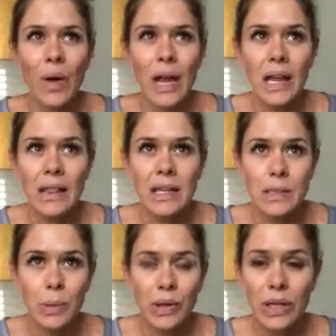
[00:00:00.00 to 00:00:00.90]
in
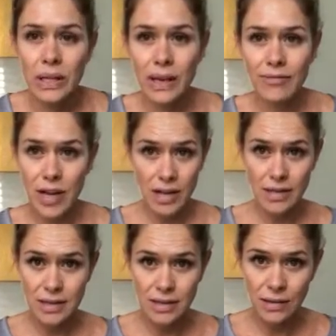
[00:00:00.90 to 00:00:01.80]
this period have not
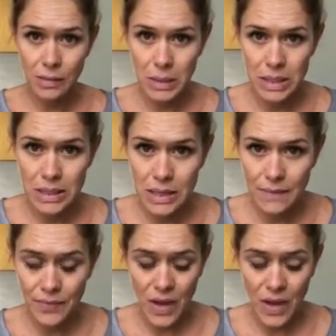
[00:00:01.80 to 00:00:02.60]
necessarily been easy,